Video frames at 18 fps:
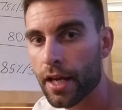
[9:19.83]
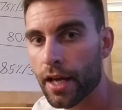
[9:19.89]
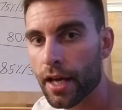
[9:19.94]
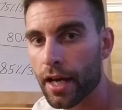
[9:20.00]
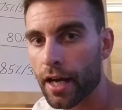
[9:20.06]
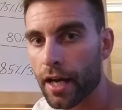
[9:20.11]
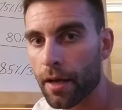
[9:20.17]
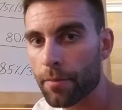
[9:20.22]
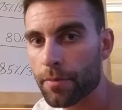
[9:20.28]

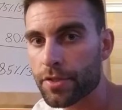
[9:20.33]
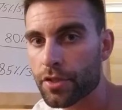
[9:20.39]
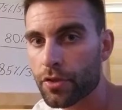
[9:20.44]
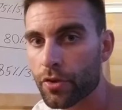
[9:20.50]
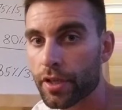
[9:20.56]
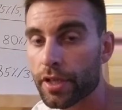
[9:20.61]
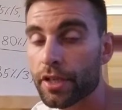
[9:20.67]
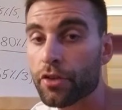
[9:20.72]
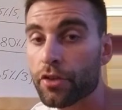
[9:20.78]
So
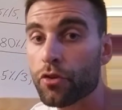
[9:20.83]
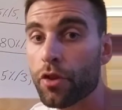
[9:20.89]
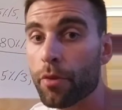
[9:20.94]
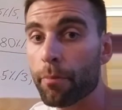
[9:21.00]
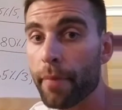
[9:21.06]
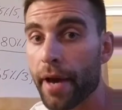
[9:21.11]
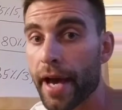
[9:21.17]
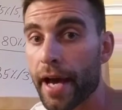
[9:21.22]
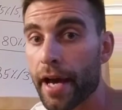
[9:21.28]
you're going to do the
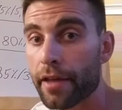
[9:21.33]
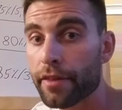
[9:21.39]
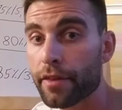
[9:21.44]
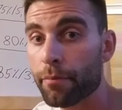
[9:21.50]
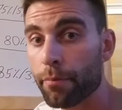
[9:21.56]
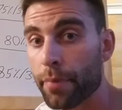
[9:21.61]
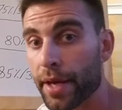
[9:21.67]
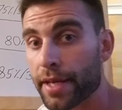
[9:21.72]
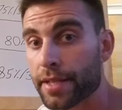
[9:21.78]
math
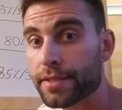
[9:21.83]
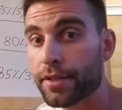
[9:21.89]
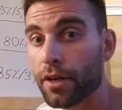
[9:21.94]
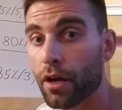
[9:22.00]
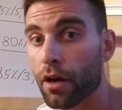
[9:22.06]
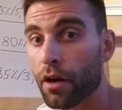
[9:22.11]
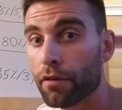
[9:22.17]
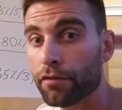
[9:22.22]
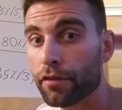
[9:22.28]
based
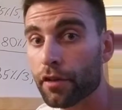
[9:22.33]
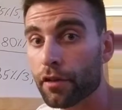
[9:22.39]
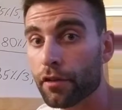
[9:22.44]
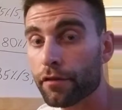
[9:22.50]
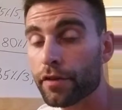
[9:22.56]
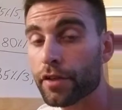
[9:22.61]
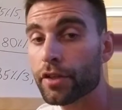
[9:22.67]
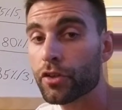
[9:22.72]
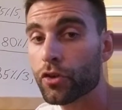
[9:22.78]
off
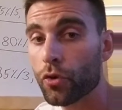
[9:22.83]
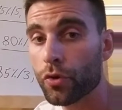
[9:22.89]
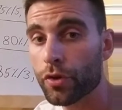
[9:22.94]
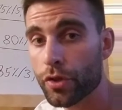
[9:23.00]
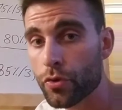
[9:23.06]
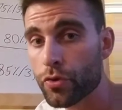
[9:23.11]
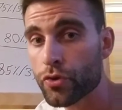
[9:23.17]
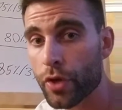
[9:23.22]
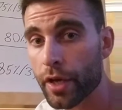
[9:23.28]
of your
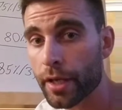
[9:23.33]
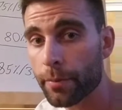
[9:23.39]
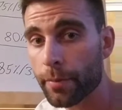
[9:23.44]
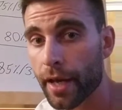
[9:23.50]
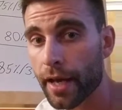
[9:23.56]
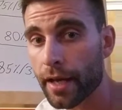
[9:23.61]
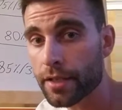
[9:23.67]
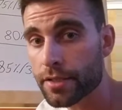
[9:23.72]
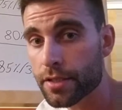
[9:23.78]
new training
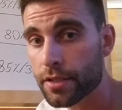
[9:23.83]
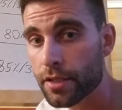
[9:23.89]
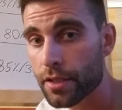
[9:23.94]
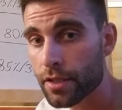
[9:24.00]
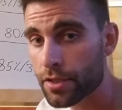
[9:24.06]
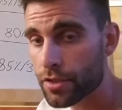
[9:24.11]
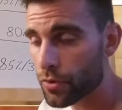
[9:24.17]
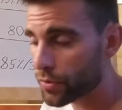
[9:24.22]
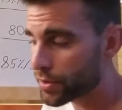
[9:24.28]
max.
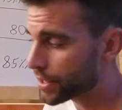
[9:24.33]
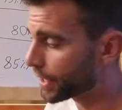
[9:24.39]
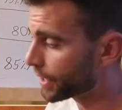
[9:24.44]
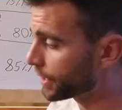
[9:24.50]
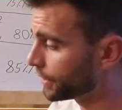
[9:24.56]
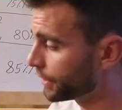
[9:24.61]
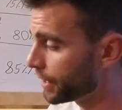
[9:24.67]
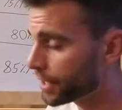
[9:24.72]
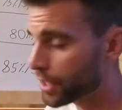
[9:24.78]
So it's like
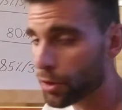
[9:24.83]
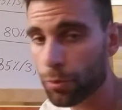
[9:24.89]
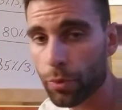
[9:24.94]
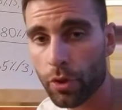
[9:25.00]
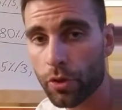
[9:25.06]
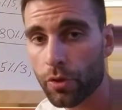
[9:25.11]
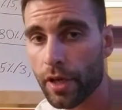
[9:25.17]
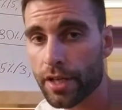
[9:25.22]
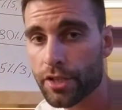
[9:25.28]
a linear
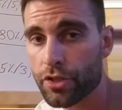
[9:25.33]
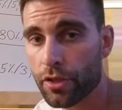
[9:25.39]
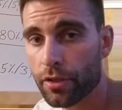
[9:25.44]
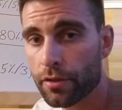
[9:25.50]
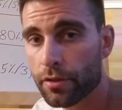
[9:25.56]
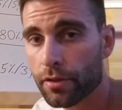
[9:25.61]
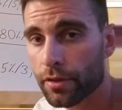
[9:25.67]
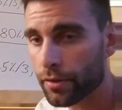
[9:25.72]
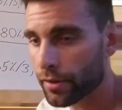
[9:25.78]
progression,
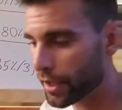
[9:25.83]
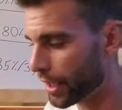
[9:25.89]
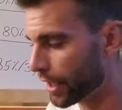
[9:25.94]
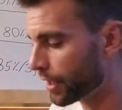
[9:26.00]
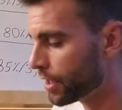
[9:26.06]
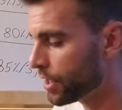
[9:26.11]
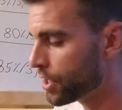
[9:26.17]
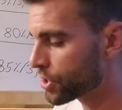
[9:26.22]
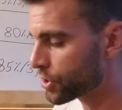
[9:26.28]

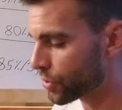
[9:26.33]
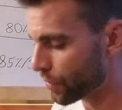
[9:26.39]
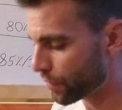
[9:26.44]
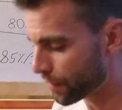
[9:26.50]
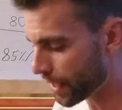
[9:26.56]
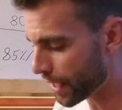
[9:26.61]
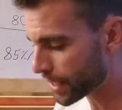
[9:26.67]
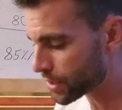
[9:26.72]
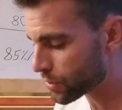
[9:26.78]
okay? So
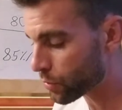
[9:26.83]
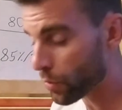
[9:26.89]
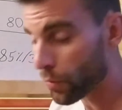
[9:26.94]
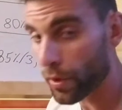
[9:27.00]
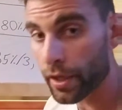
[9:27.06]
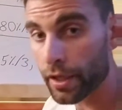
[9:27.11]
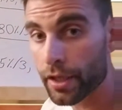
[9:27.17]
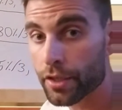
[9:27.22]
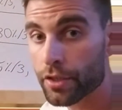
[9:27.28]
that's what
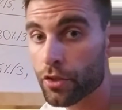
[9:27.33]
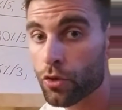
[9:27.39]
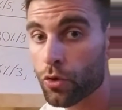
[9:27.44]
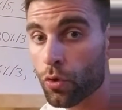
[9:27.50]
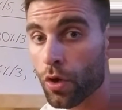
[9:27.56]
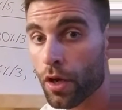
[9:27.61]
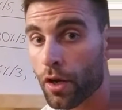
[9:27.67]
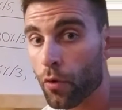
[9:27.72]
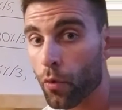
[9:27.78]
we're going to
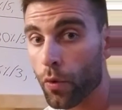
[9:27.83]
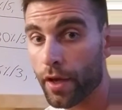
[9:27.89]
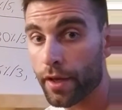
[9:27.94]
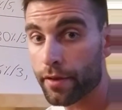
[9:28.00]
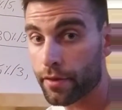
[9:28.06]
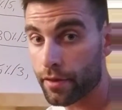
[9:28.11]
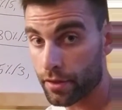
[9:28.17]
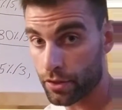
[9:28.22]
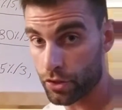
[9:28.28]
do
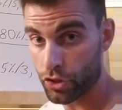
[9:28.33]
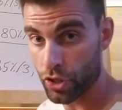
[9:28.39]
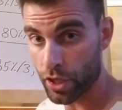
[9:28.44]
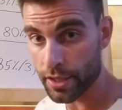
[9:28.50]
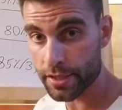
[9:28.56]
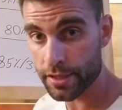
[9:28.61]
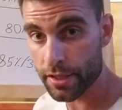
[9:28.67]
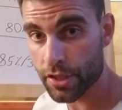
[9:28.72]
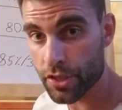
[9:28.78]
with
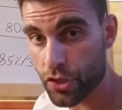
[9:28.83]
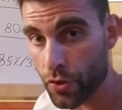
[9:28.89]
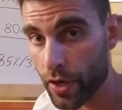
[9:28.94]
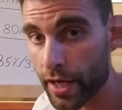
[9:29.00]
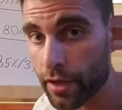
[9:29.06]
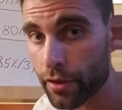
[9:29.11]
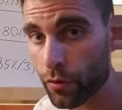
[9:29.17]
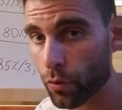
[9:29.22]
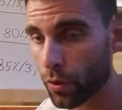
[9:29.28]
just the
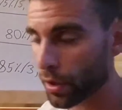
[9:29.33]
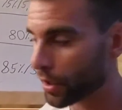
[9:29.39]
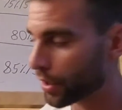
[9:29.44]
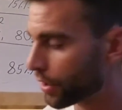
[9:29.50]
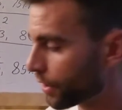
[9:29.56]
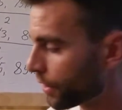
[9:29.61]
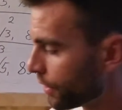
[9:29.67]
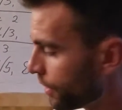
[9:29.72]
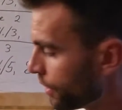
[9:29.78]
strength
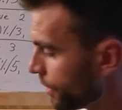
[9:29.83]
work